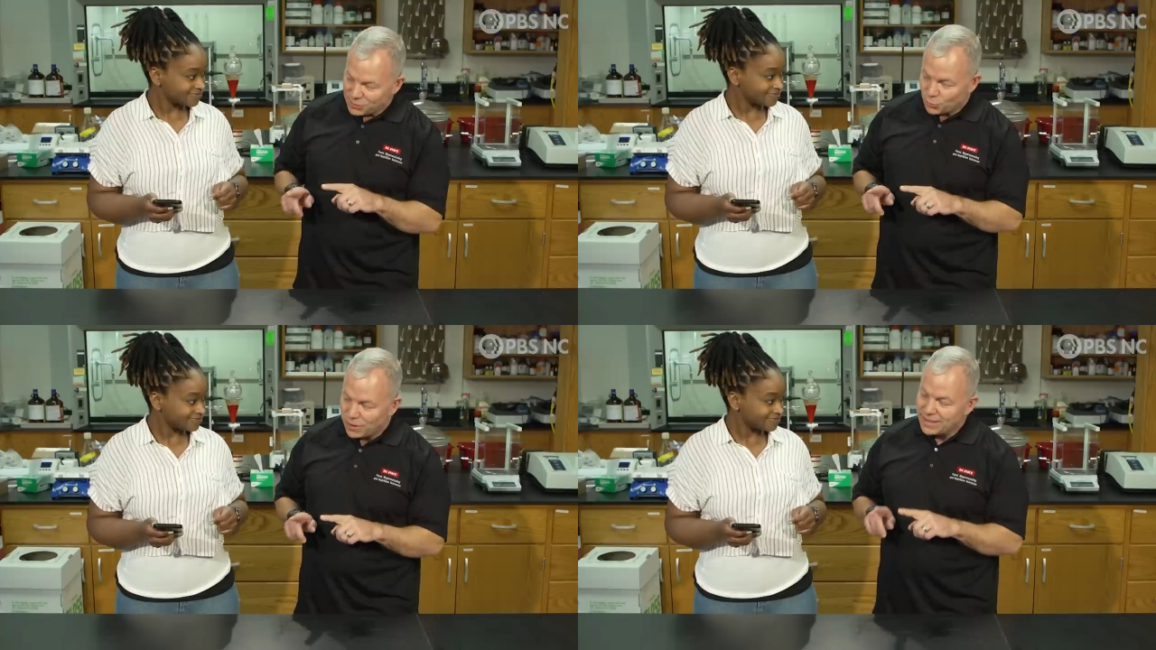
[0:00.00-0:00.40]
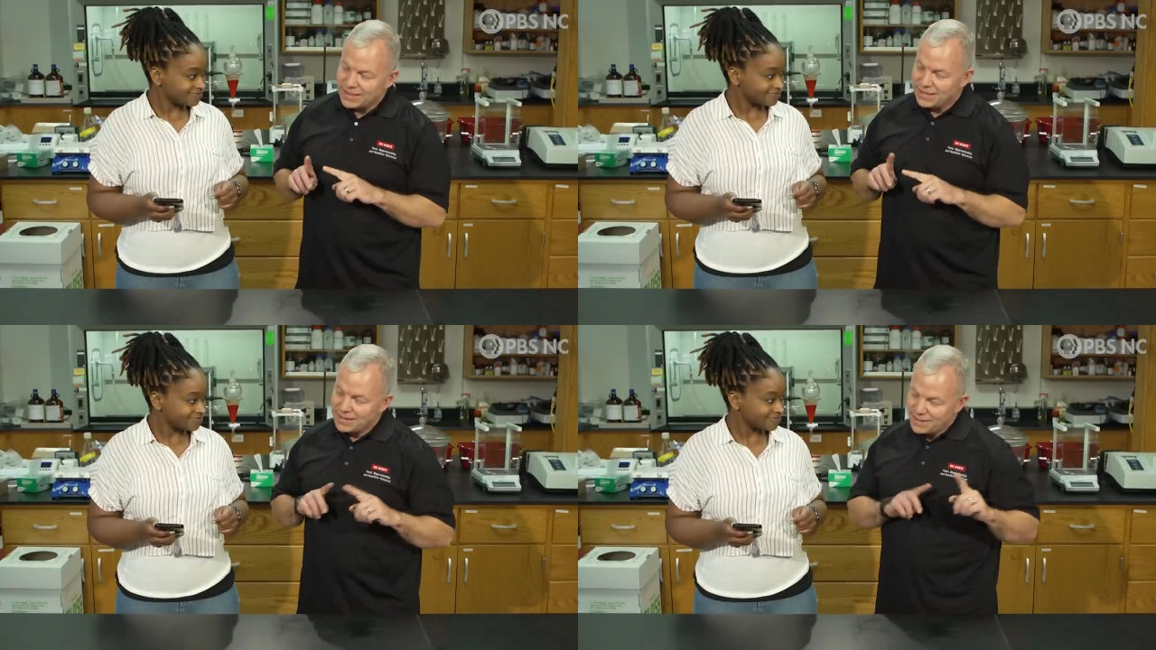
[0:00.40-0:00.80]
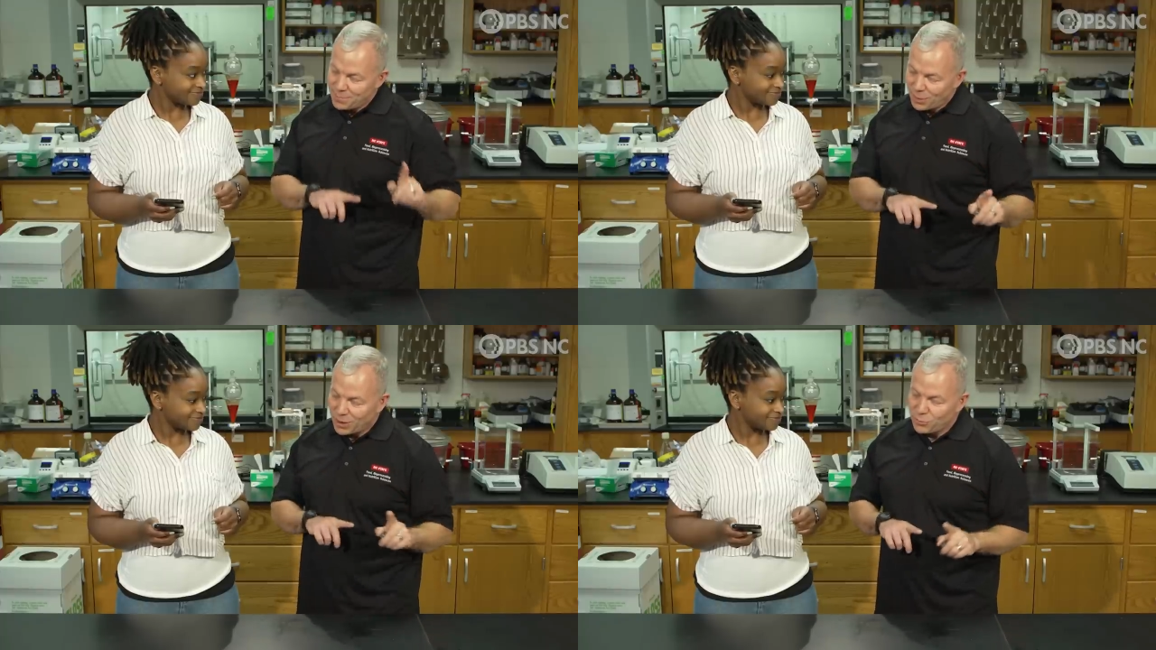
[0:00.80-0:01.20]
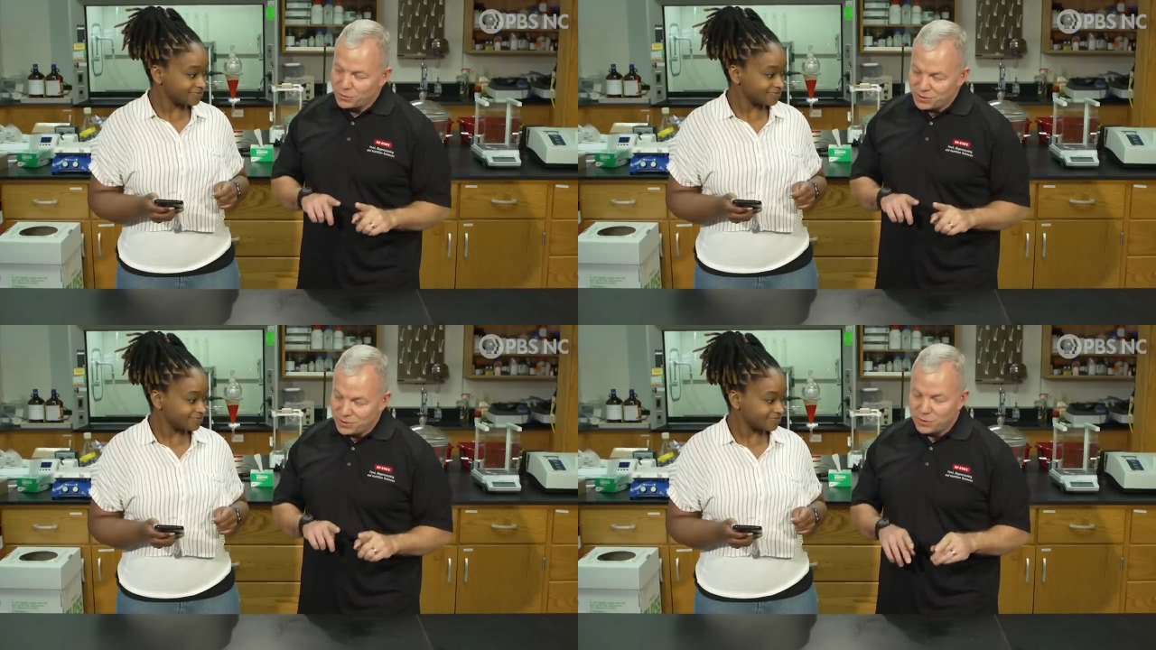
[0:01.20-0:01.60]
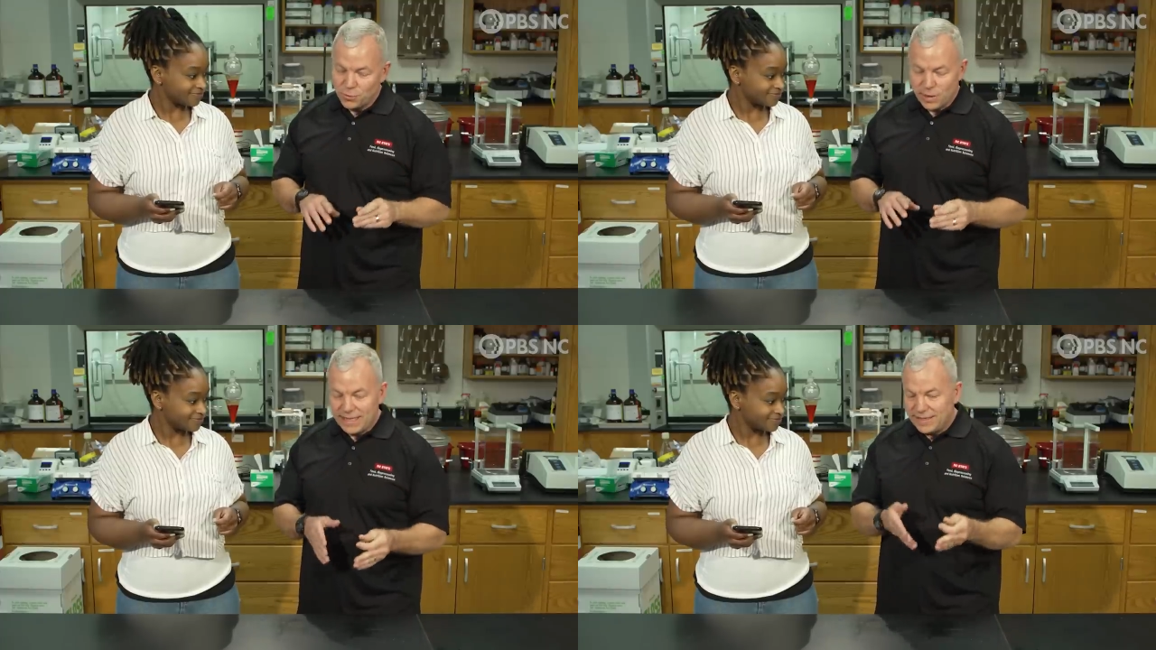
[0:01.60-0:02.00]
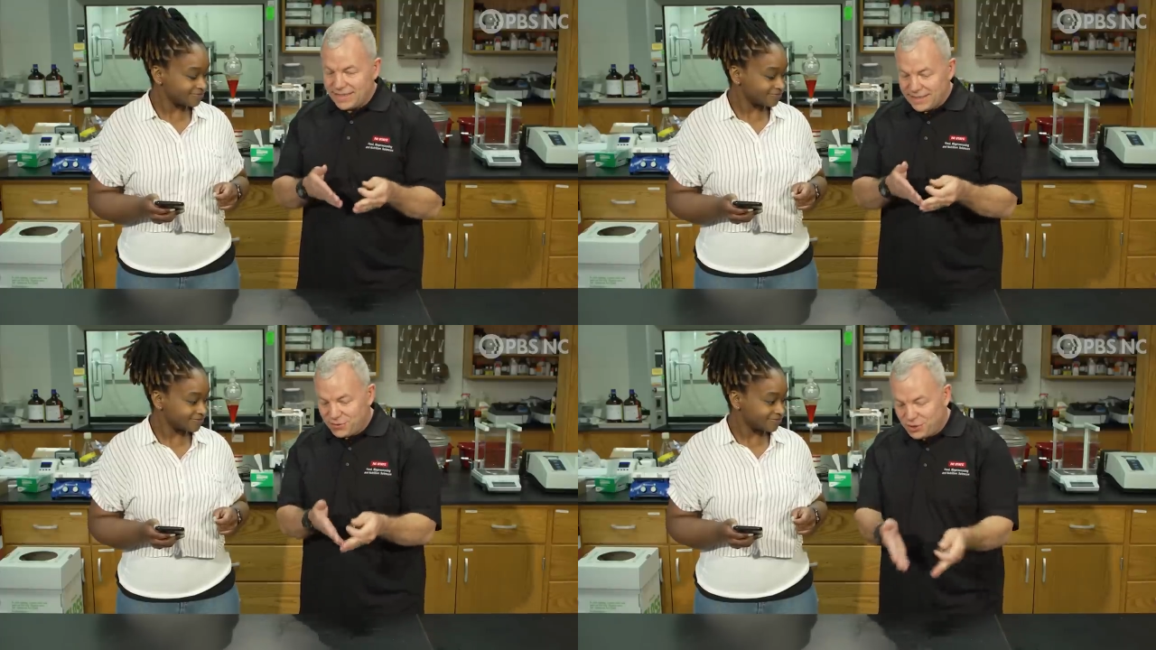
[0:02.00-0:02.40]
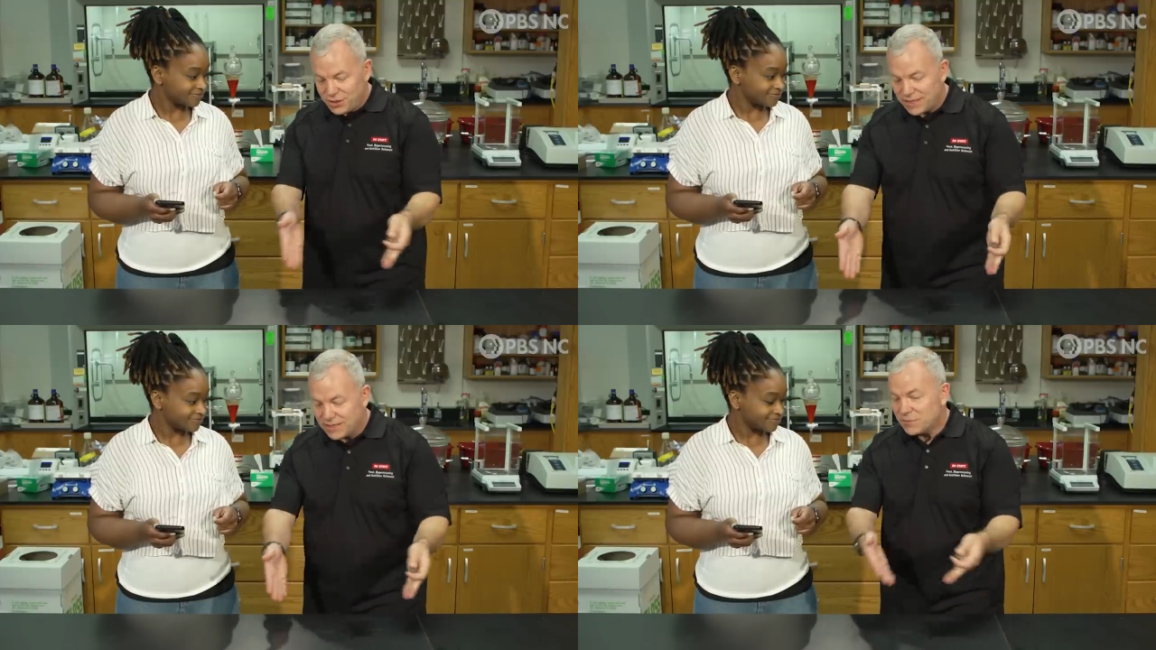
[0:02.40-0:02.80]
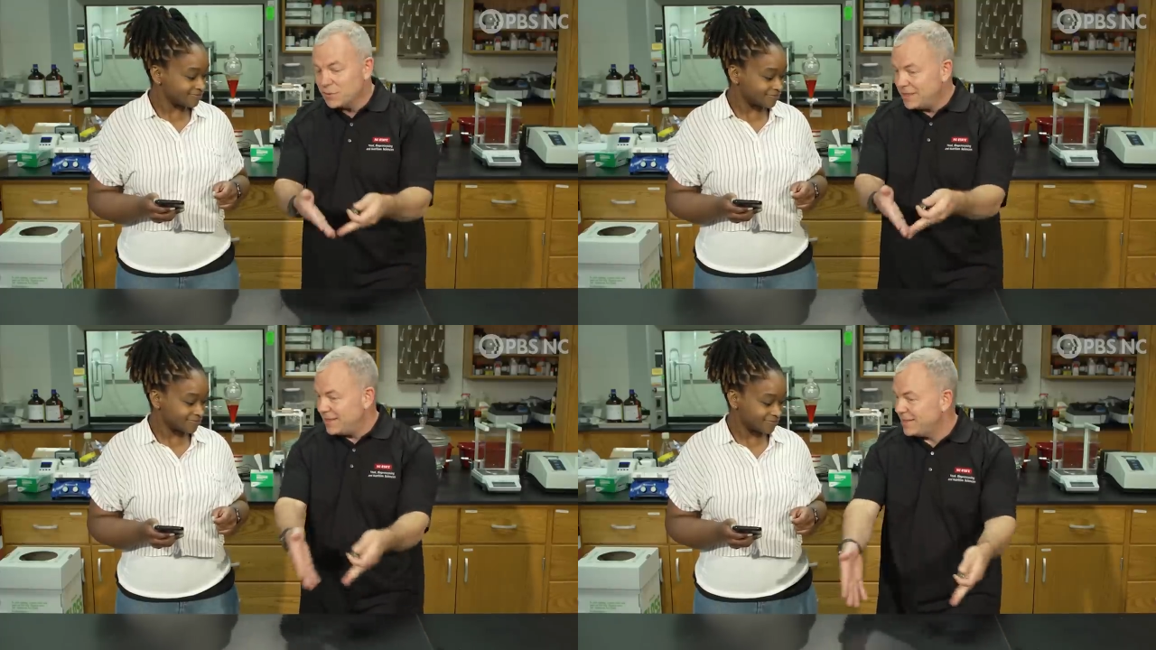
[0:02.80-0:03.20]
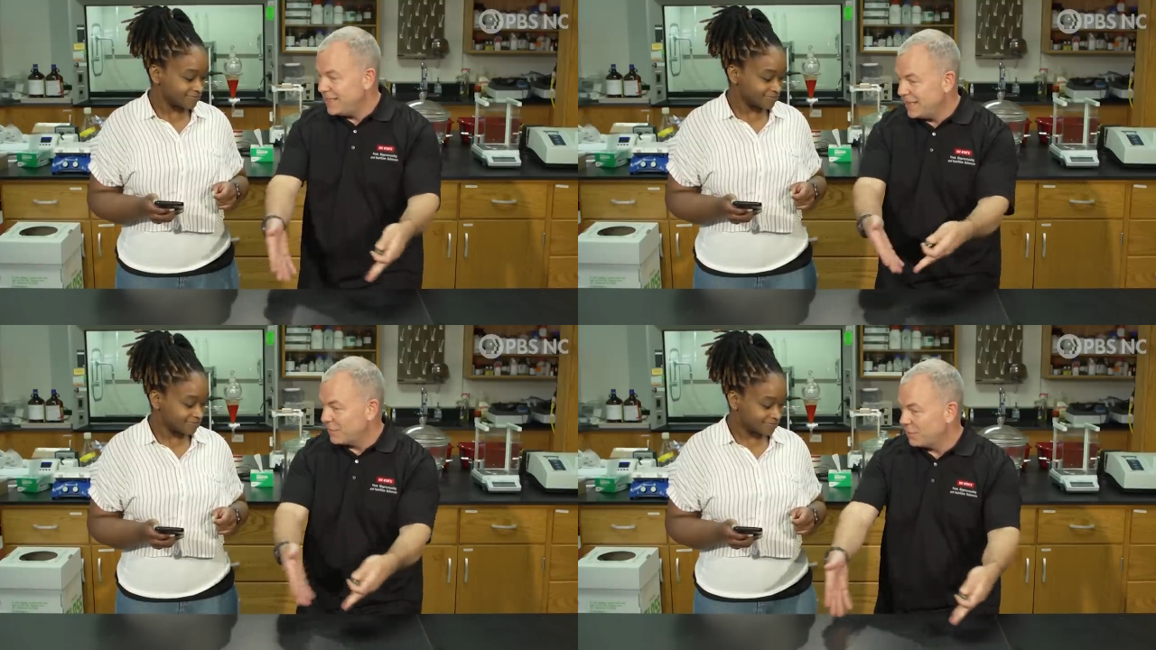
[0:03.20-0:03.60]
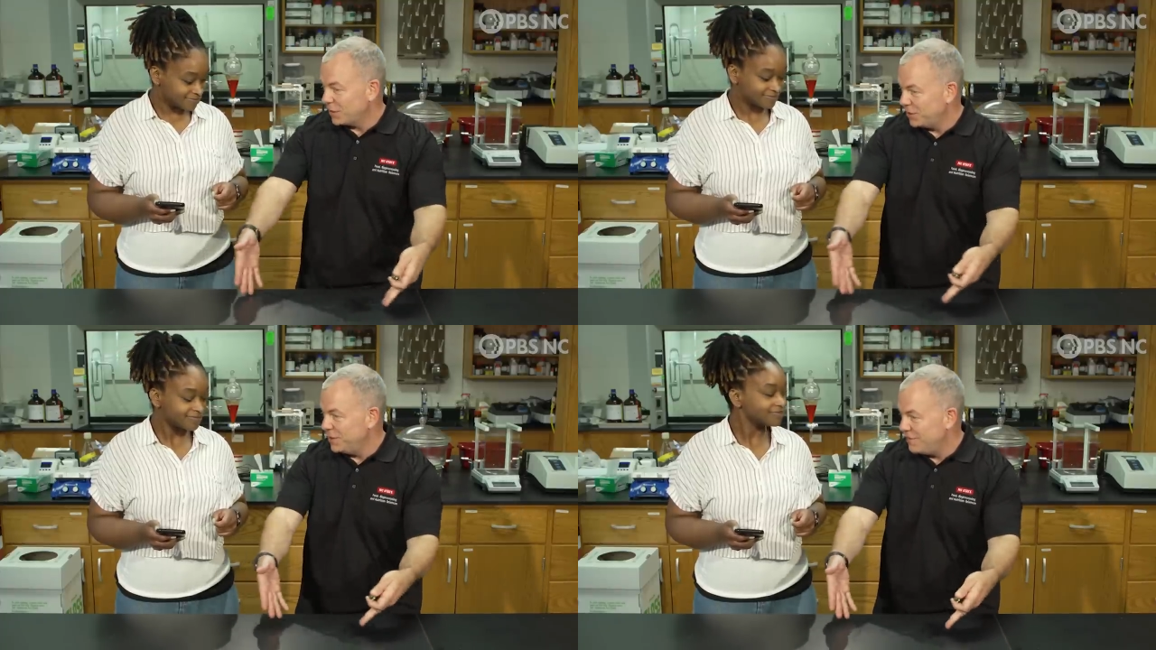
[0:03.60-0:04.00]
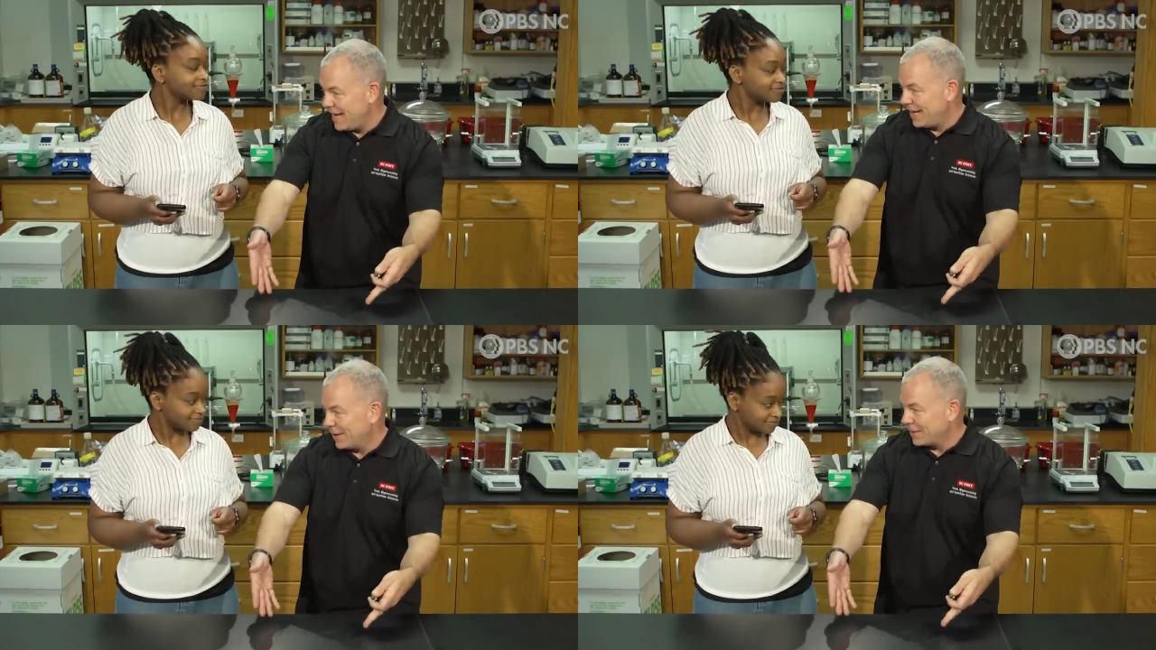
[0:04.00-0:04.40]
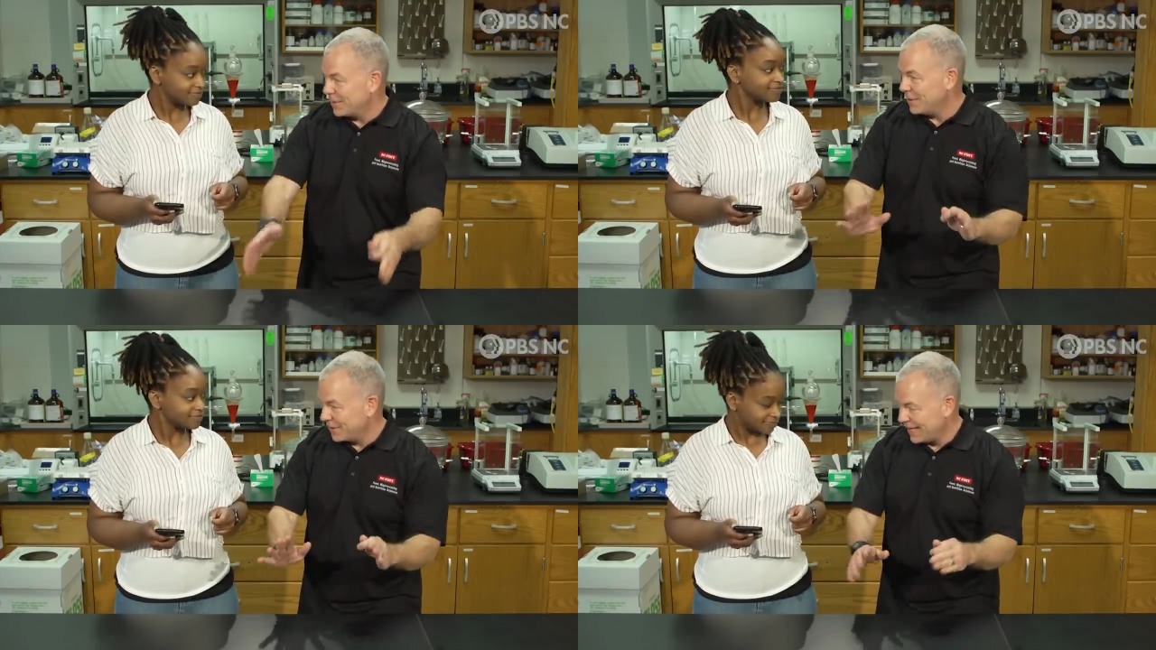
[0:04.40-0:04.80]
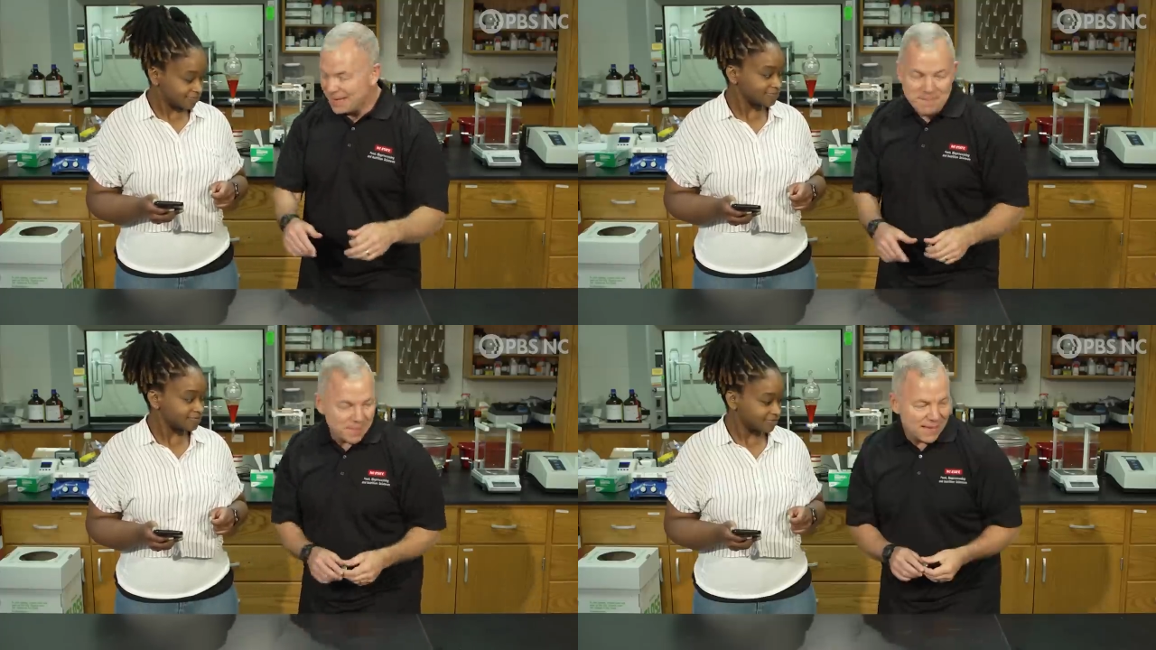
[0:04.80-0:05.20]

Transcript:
Speaker 1: what the marble will do when it is just resisting the friction of air, okay?